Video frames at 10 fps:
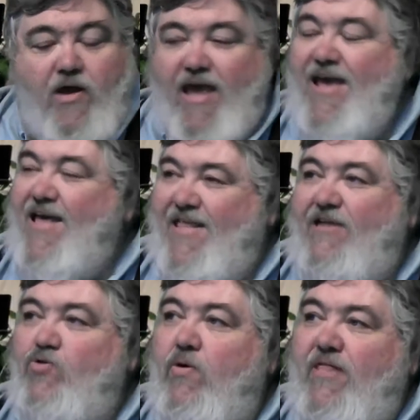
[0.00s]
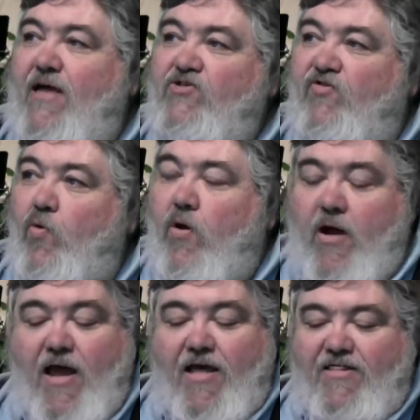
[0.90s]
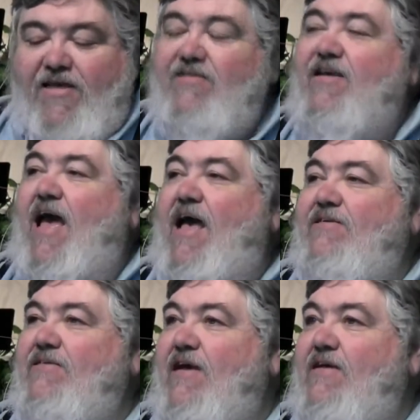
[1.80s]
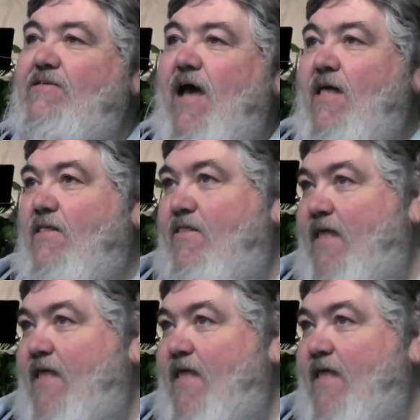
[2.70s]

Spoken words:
Okay? That's what that's for. This guy says